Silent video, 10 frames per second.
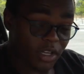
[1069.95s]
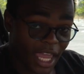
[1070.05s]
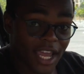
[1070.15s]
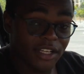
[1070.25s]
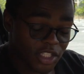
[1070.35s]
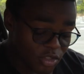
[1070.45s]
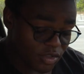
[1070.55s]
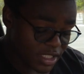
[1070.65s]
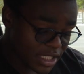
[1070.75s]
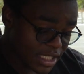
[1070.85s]
can
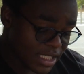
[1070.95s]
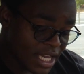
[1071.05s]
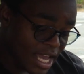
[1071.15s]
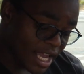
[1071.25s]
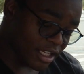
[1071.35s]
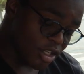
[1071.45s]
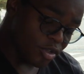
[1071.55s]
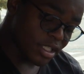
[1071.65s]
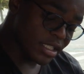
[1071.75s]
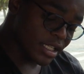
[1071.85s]
use this, and it
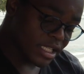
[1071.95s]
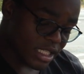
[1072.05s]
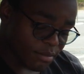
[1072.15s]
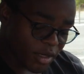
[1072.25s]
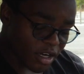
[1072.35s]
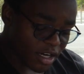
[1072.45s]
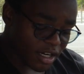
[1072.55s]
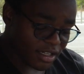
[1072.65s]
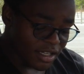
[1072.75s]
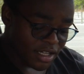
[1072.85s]
uses a SIM
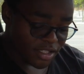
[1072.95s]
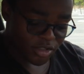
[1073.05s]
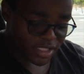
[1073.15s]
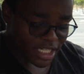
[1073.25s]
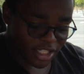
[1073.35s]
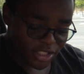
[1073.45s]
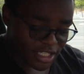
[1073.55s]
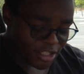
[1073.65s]
card, so it's actually